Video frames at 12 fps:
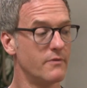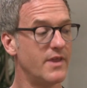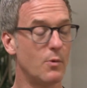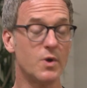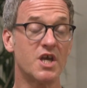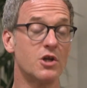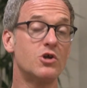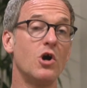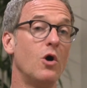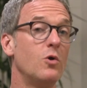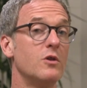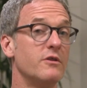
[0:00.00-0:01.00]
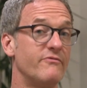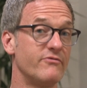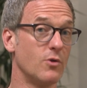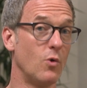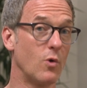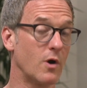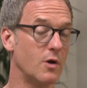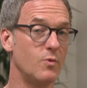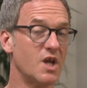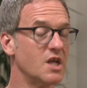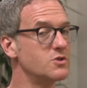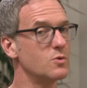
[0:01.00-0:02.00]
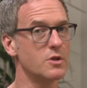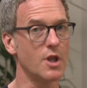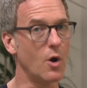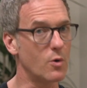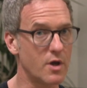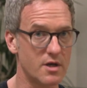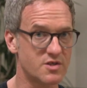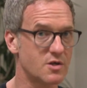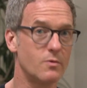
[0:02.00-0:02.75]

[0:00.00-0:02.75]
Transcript: that we can go to the floor and we can do locust